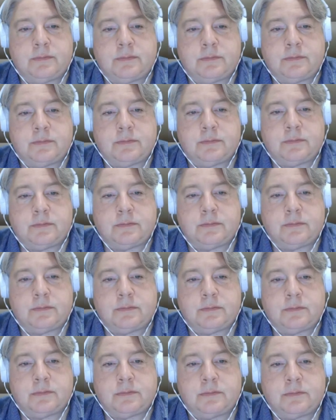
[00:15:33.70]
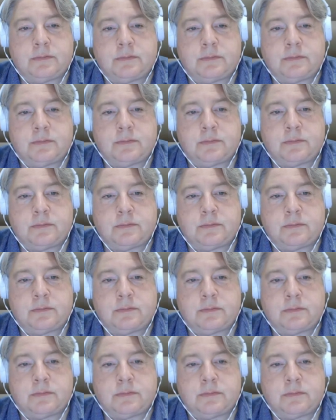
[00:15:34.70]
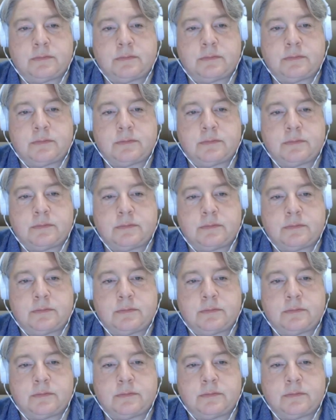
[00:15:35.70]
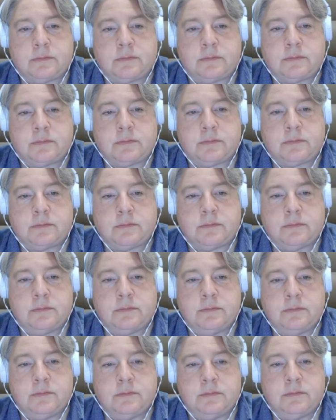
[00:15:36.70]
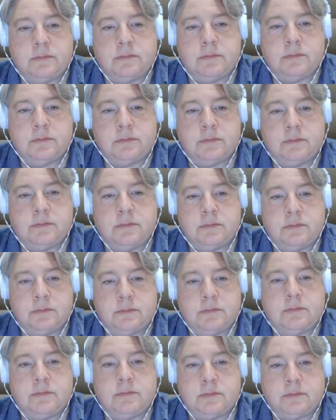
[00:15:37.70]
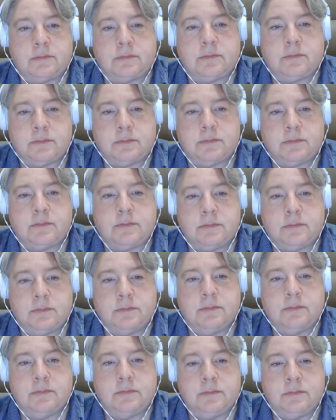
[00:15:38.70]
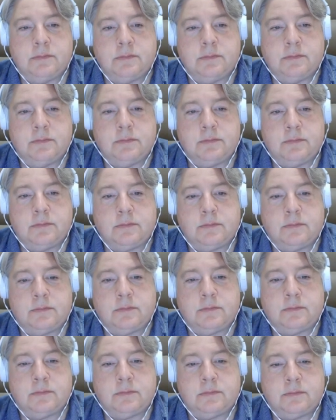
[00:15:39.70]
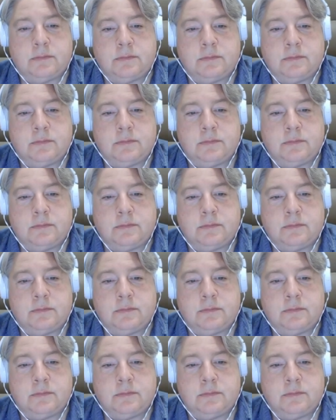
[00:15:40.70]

[no speech]